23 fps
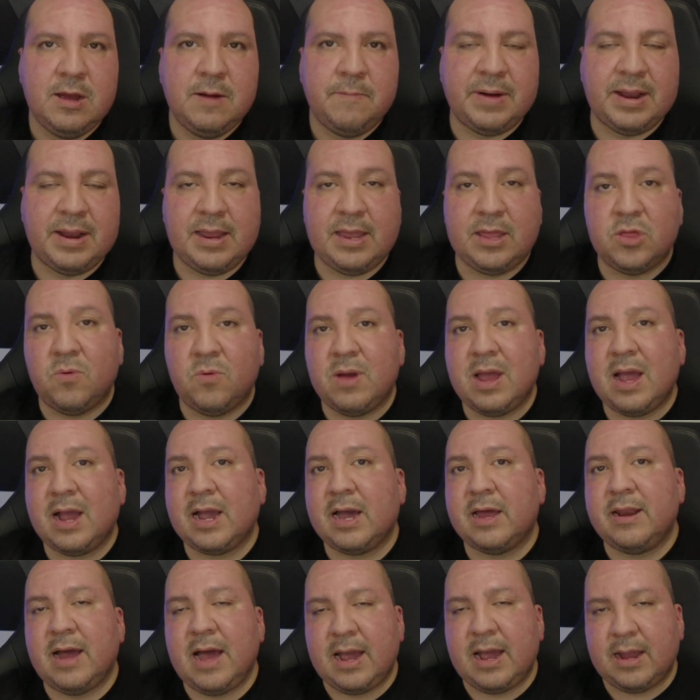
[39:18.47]
But either way,
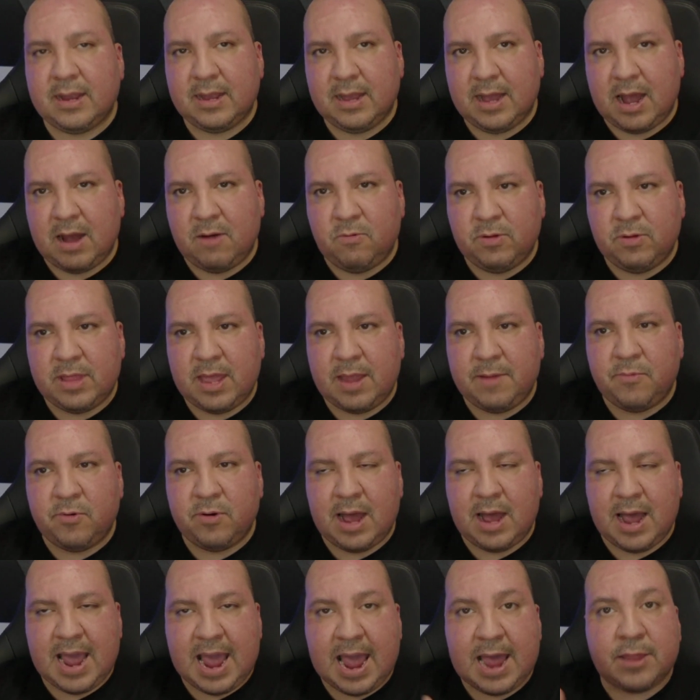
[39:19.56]

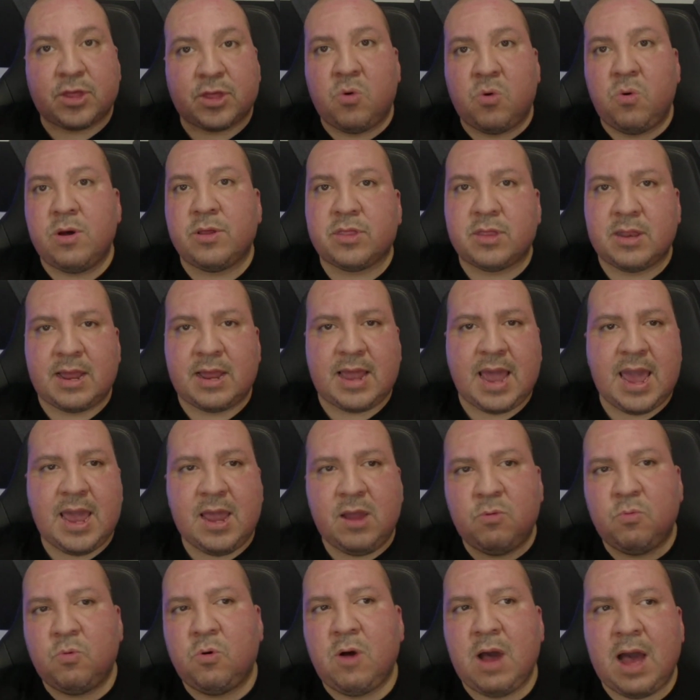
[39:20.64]
I asked questions like, hey,
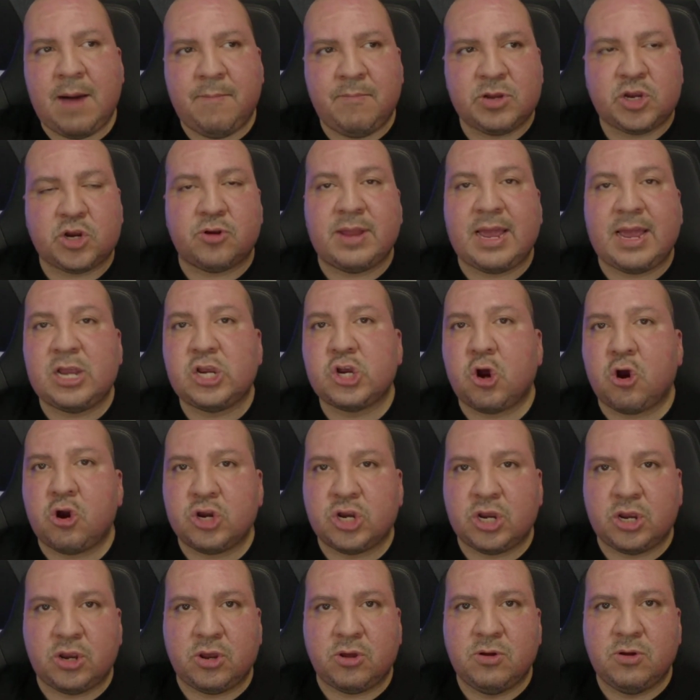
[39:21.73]
well, how much are they
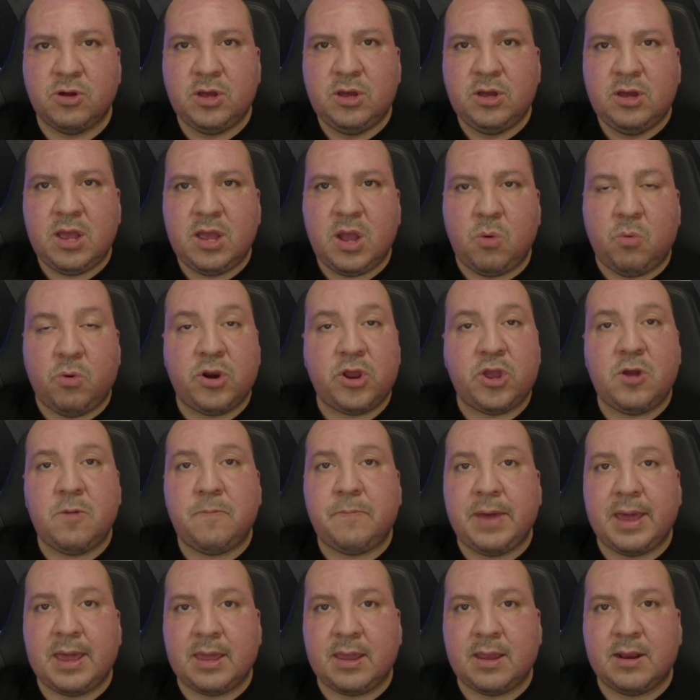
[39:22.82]
charging you, and what are you
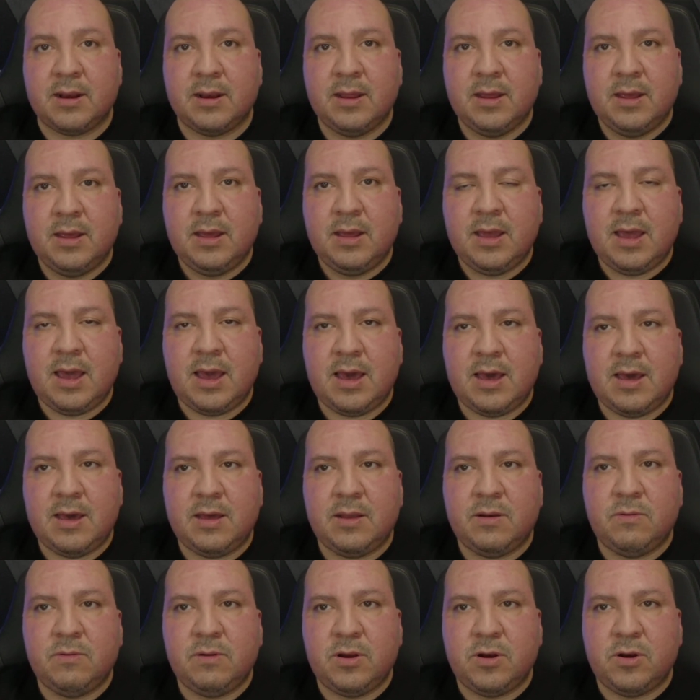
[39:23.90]
paying?
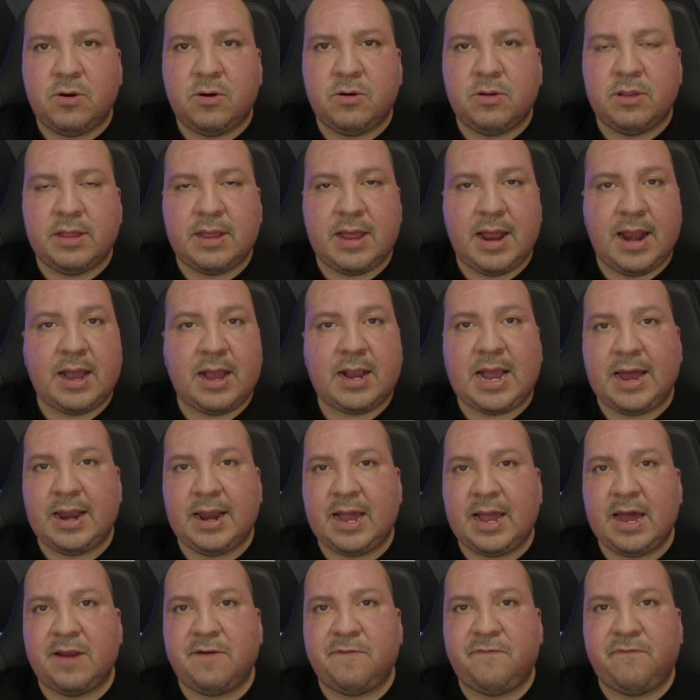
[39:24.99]
And then I kind of
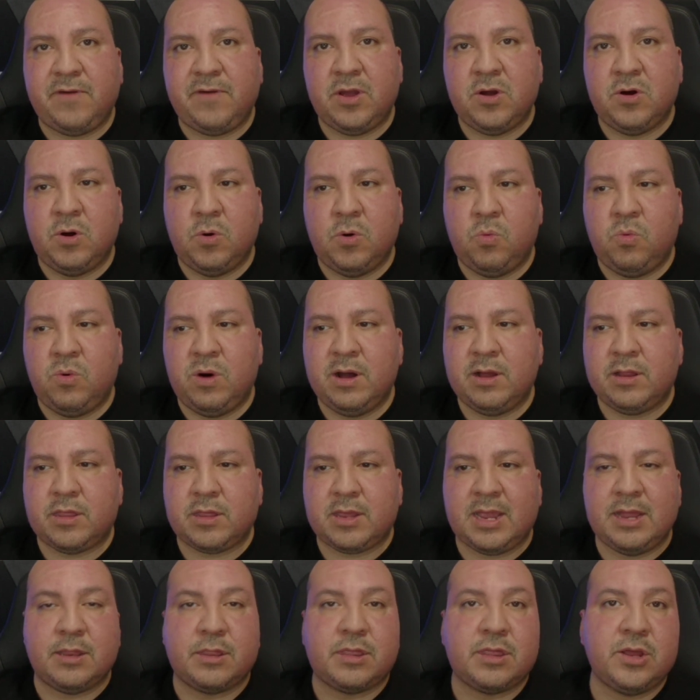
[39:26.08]
got a feel of what's
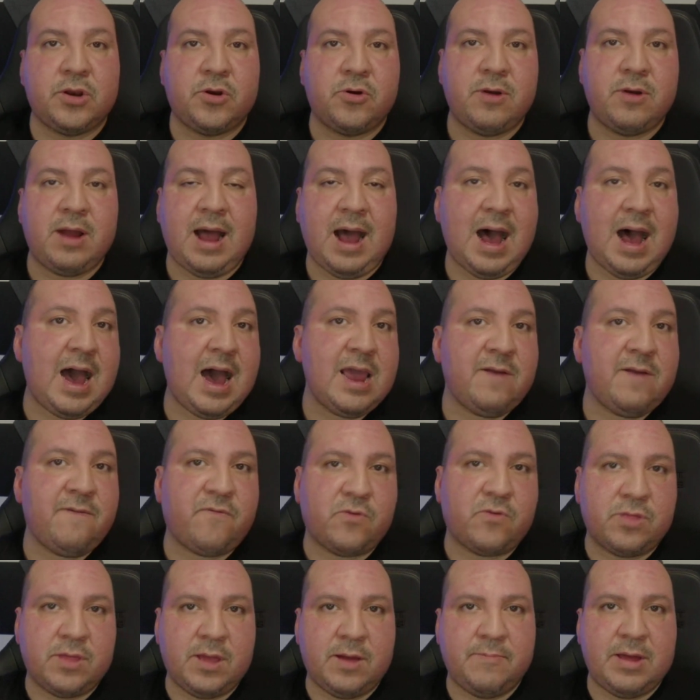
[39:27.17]
considered high
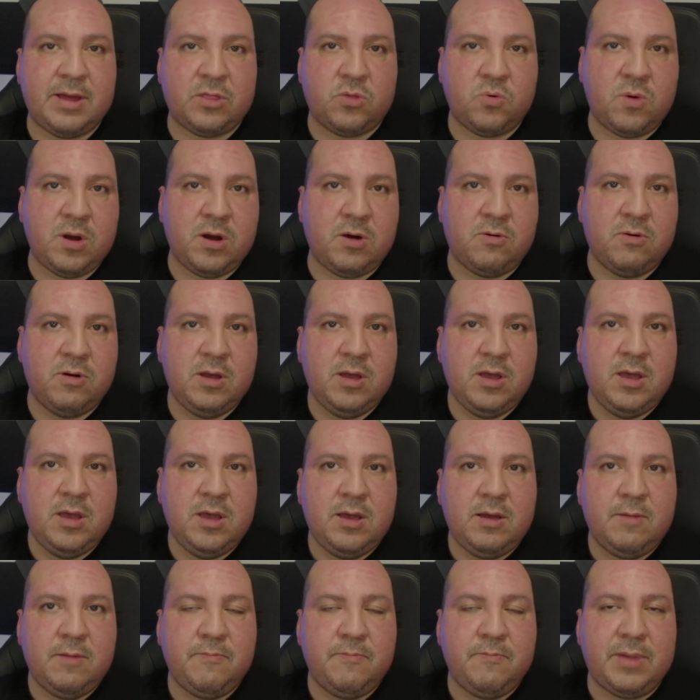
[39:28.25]
for them as well,
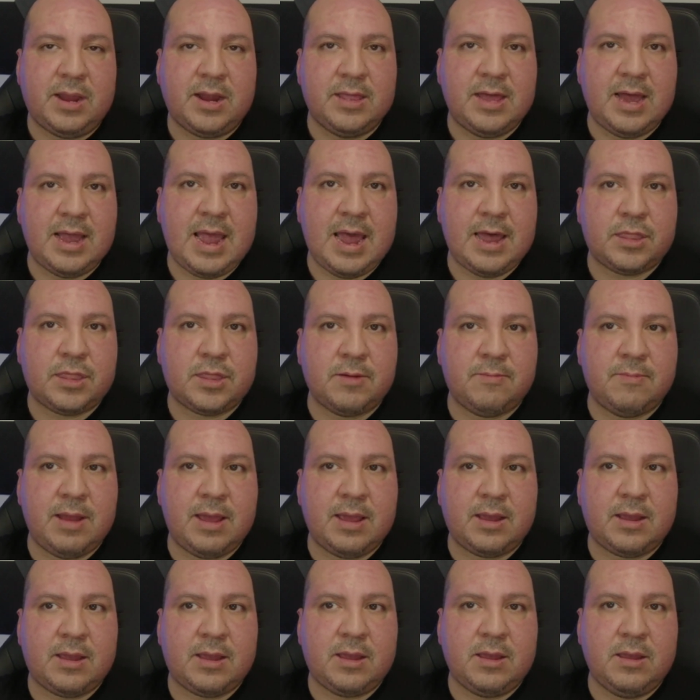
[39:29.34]
because I asked them,
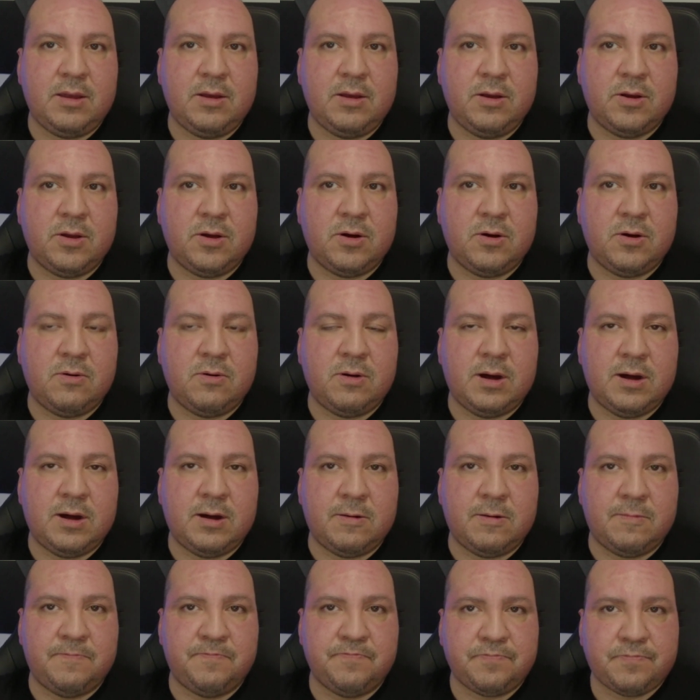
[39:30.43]
like,
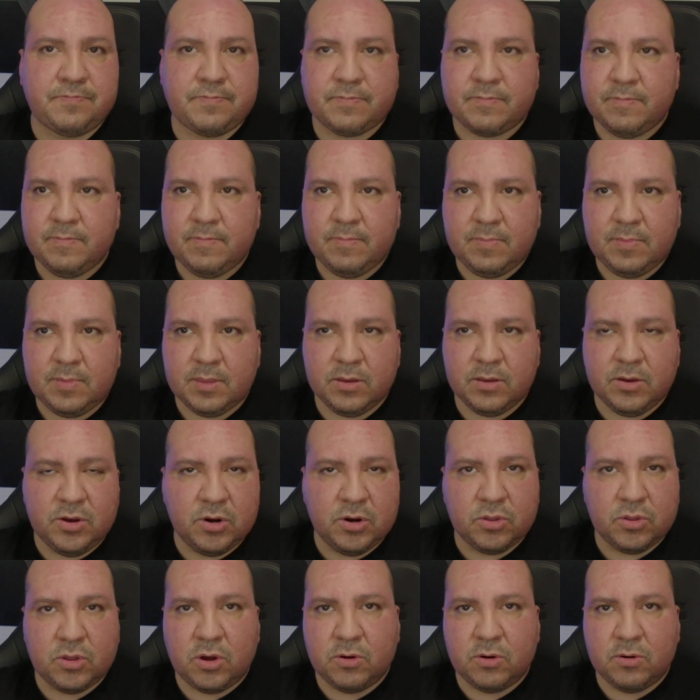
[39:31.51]
though,
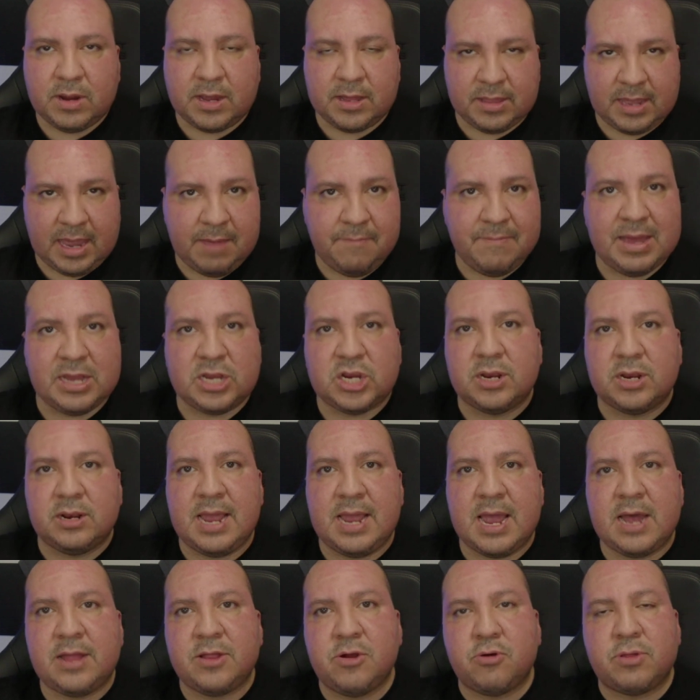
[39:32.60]
because he mentioned,
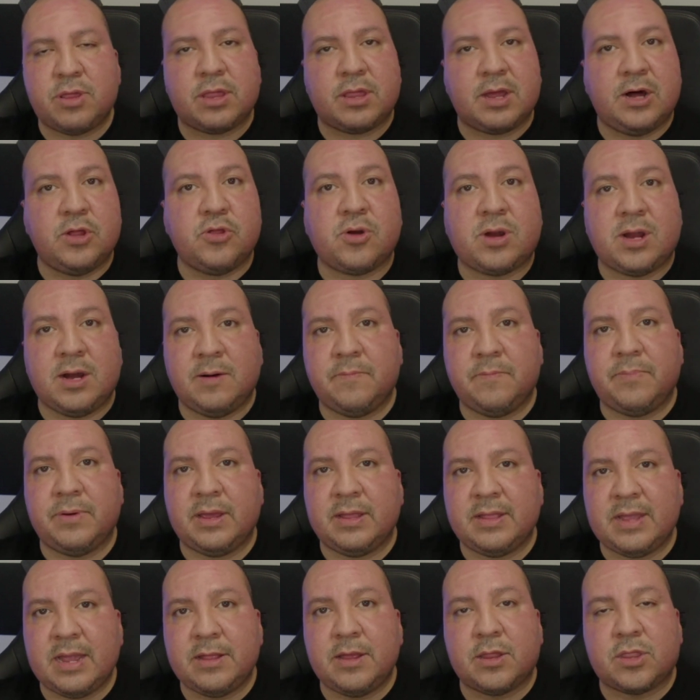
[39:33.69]
yeah, there's this other company,
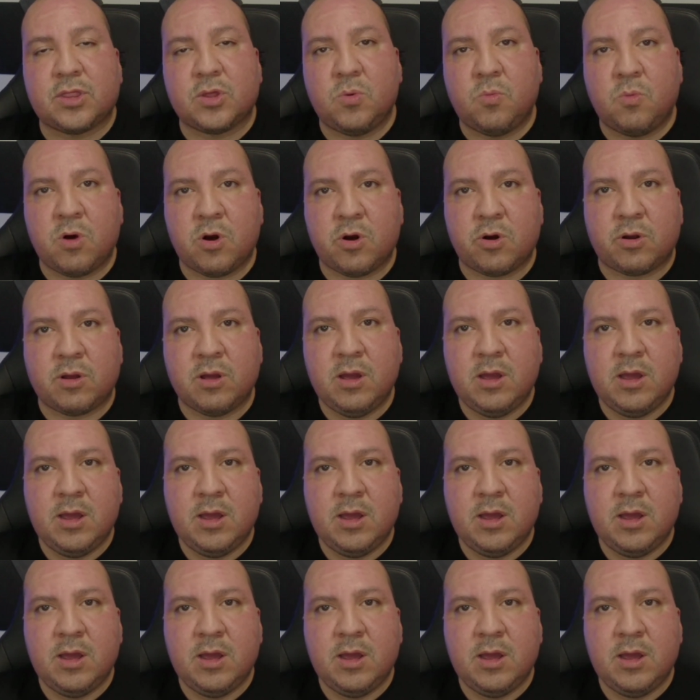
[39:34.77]
they did some work,